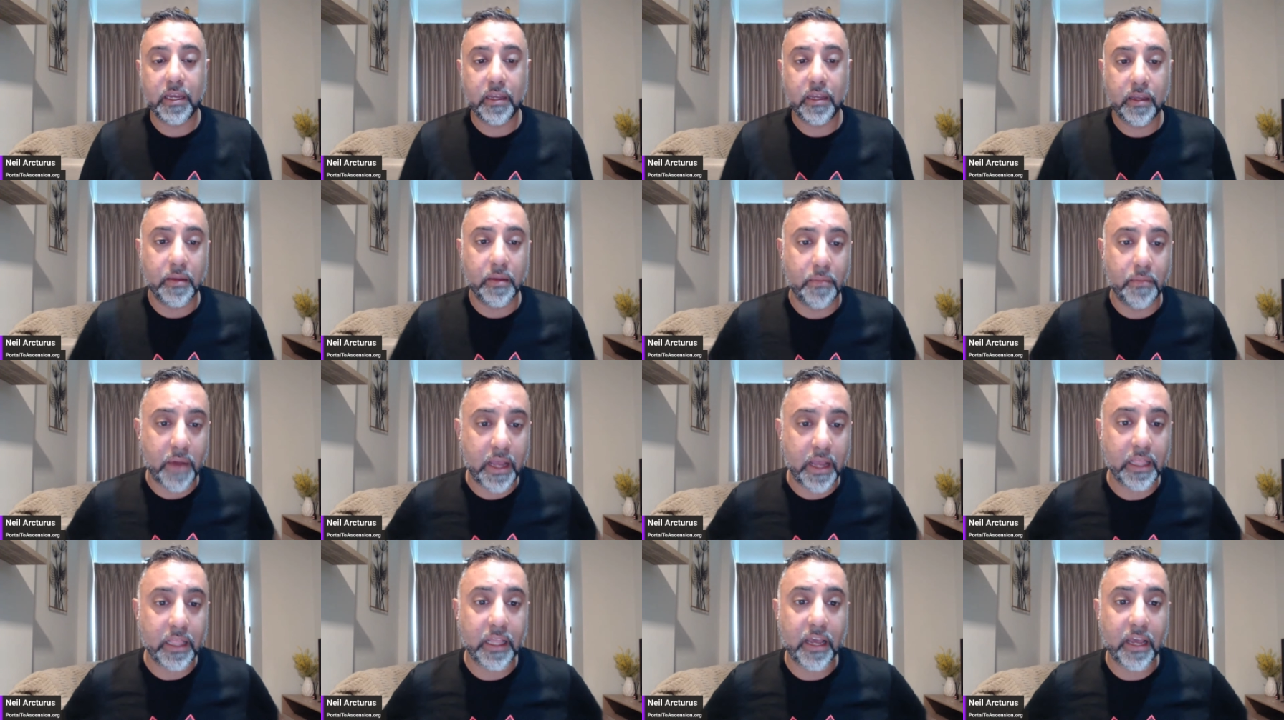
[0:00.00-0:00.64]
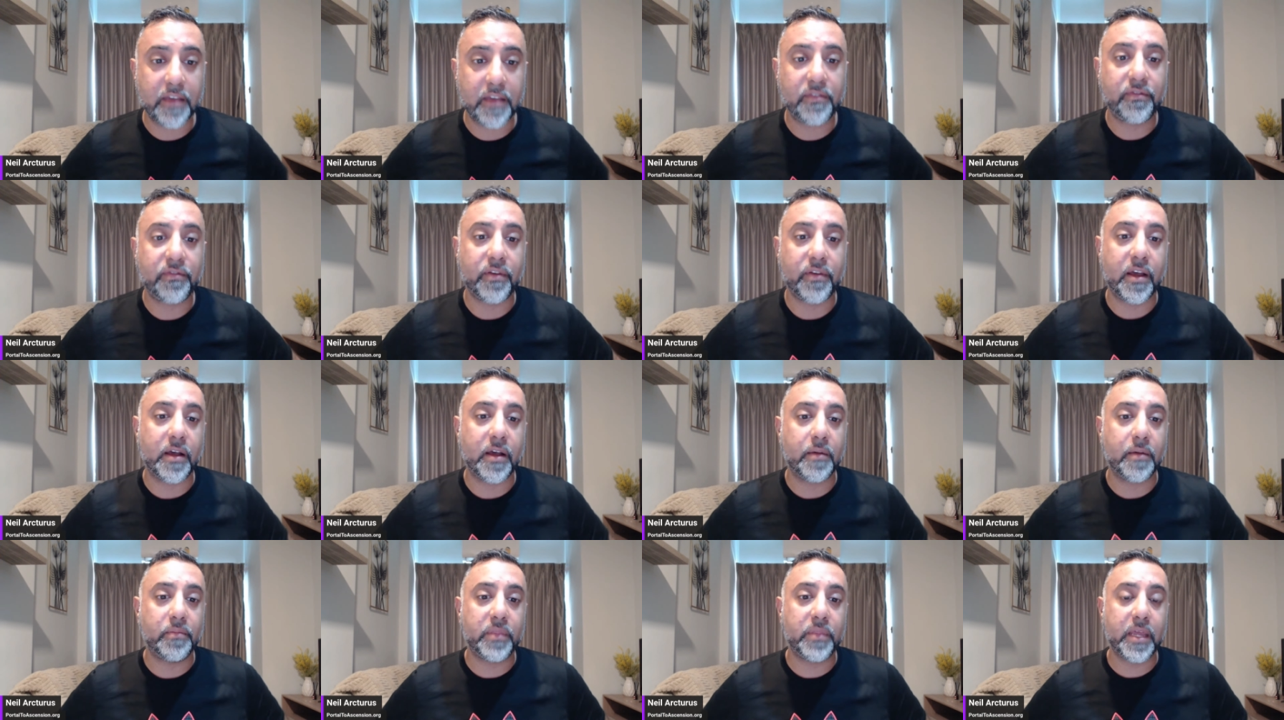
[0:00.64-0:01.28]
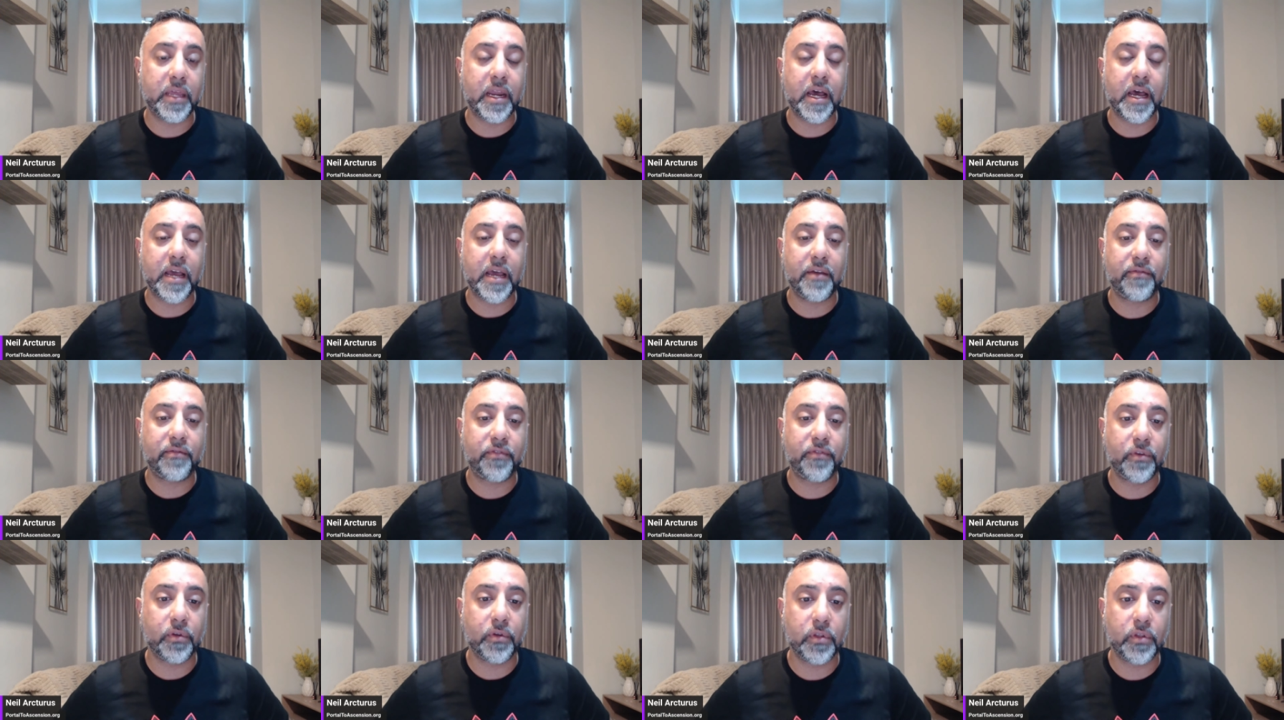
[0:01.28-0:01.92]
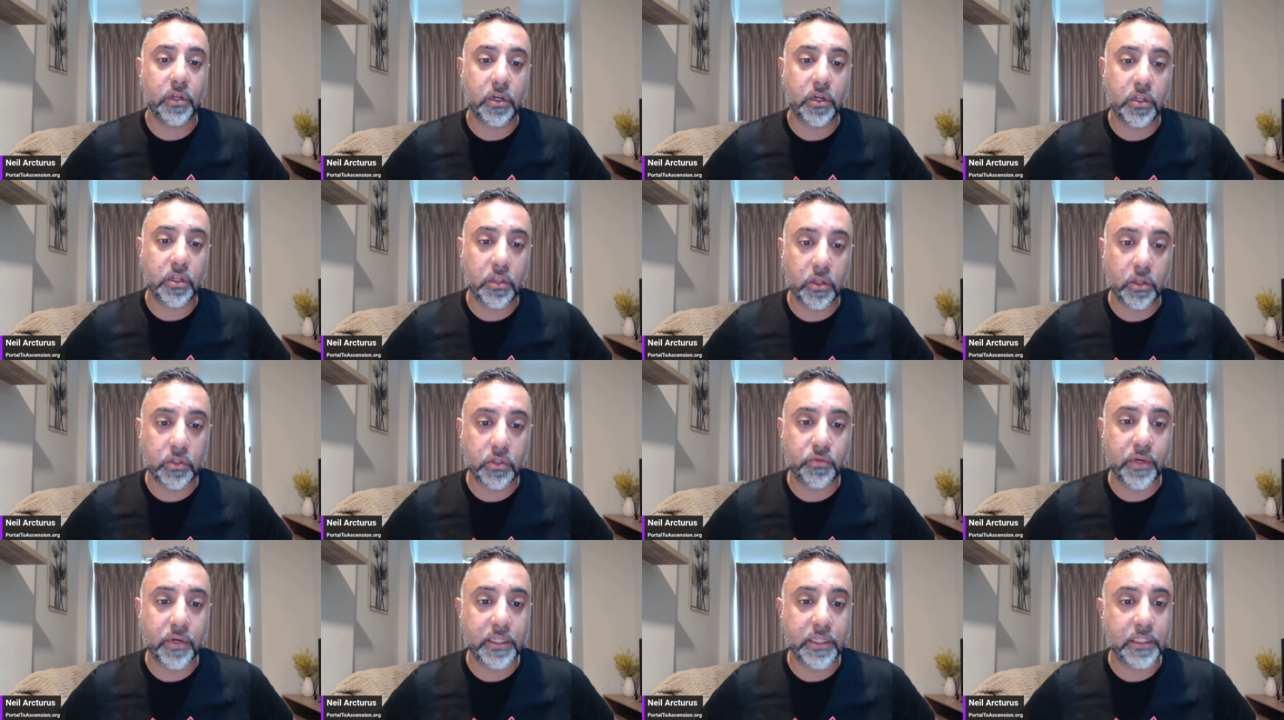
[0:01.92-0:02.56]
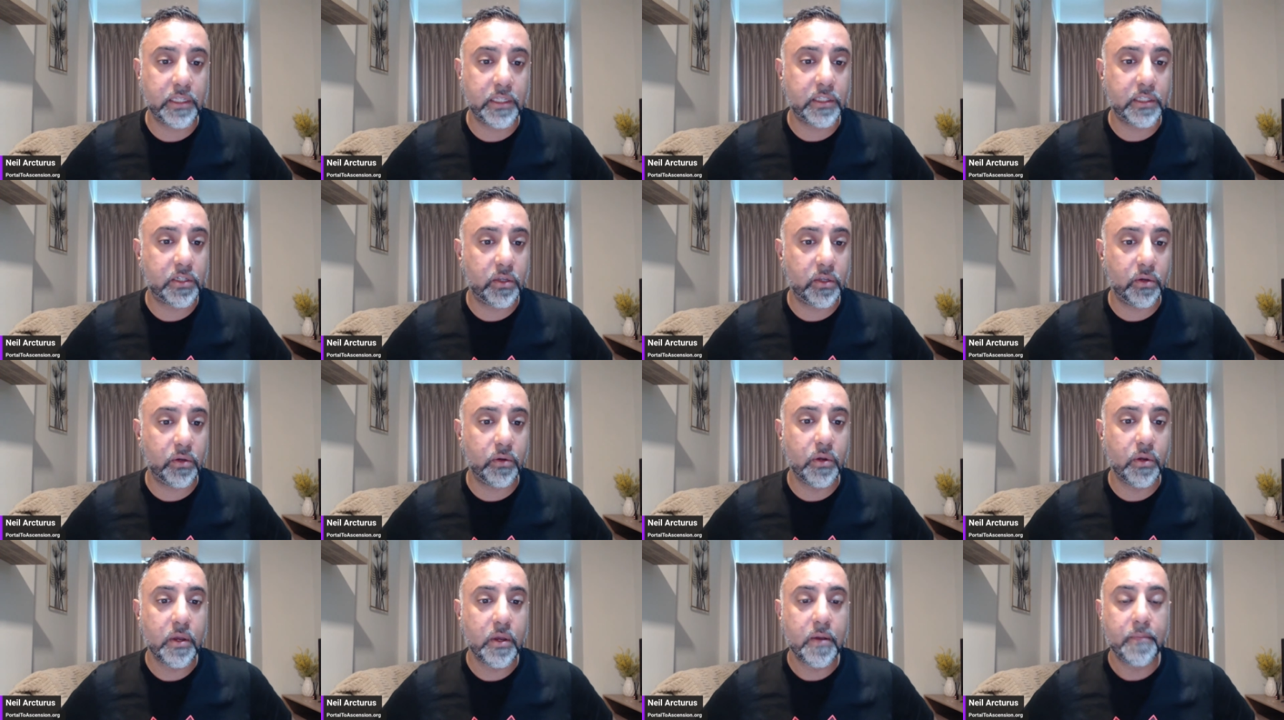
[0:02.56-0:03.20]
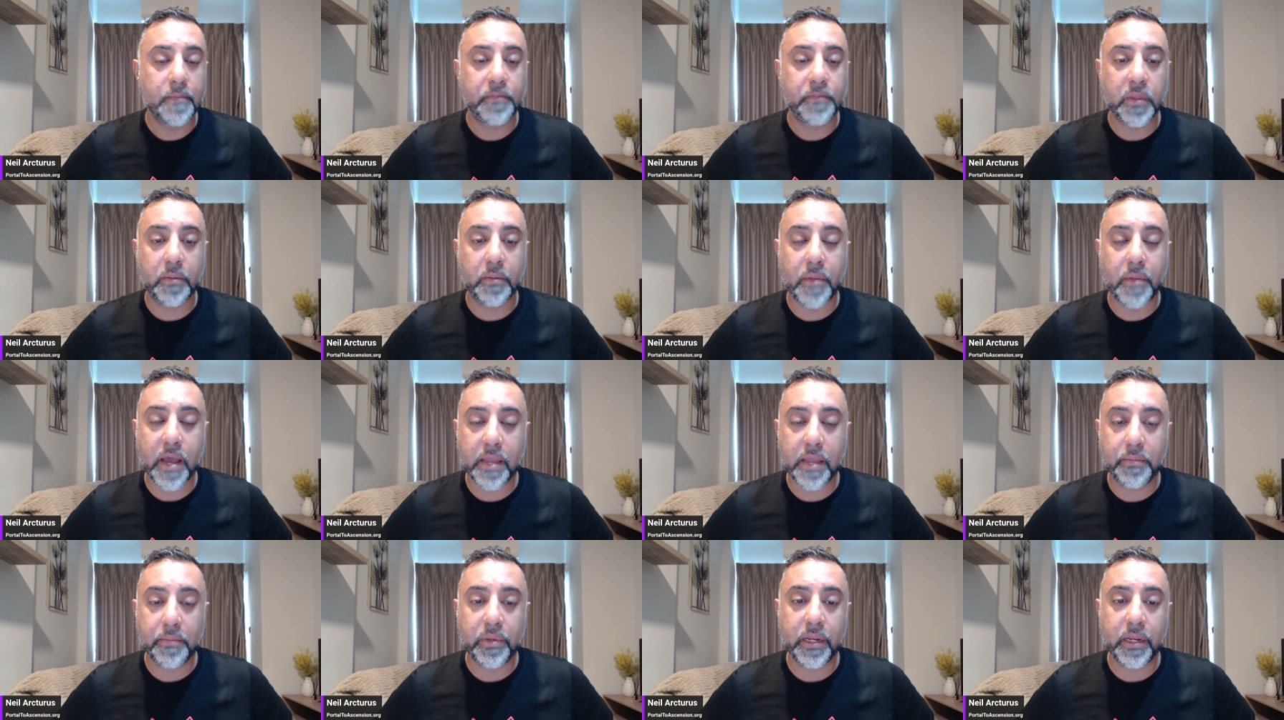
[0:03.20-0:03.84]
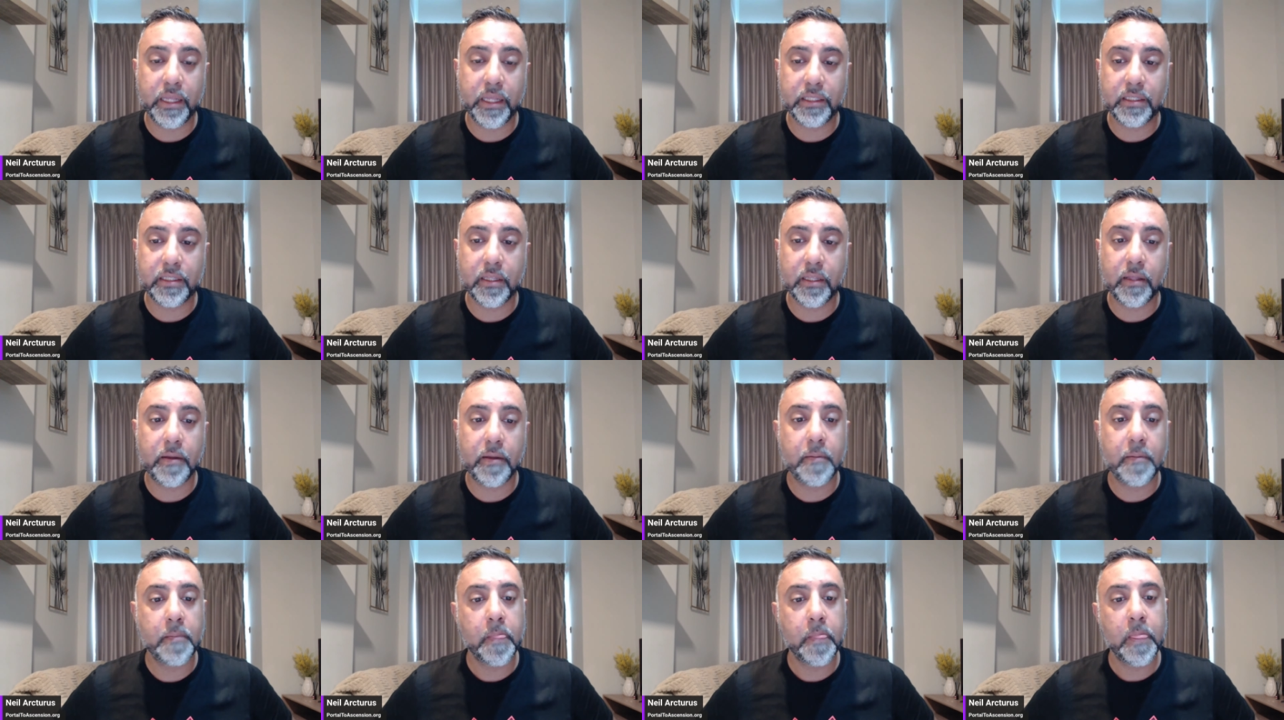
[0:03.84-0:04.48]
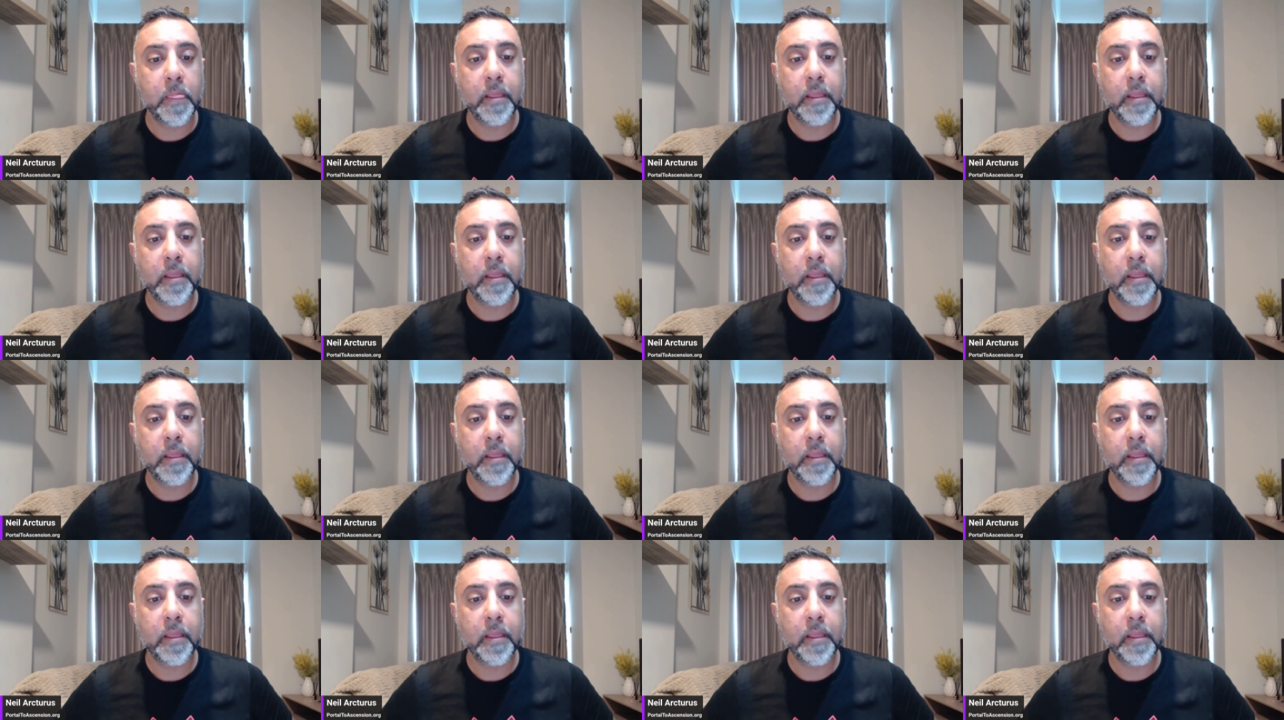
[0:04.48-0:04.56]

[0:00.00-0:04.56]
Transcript: in my life um, that I feel a close resonance to the Mayan Peninsula.